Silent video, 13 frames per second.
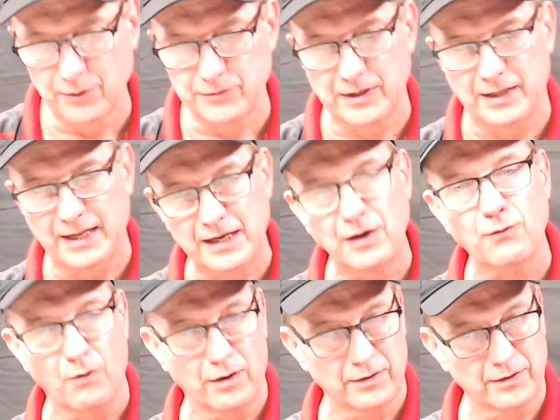like a
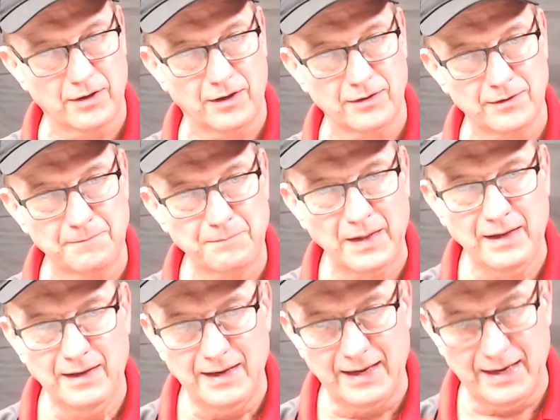watercolor
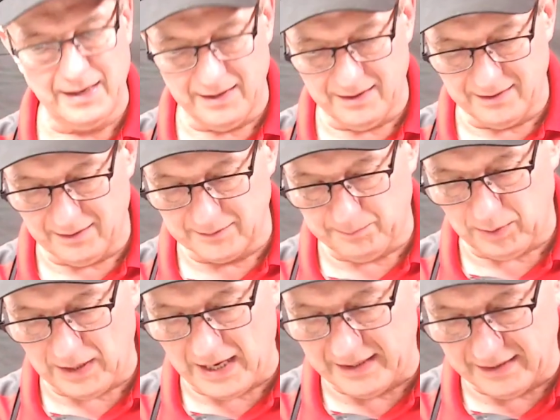and
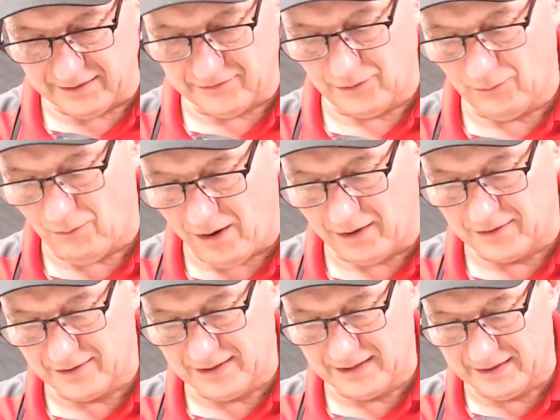apply it into water,
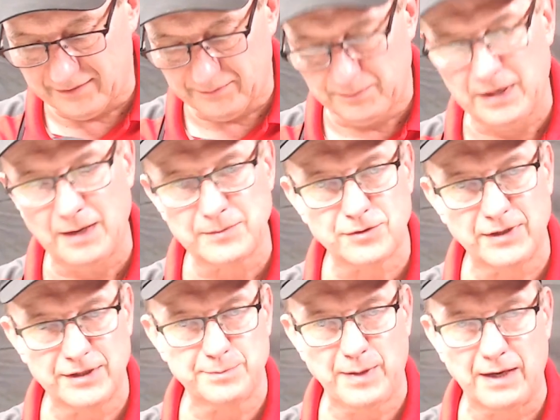and it becomes
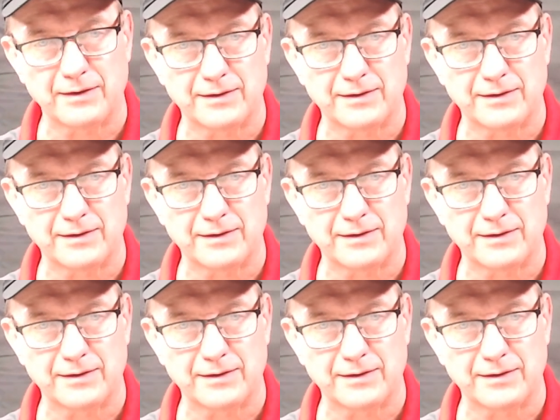transparent.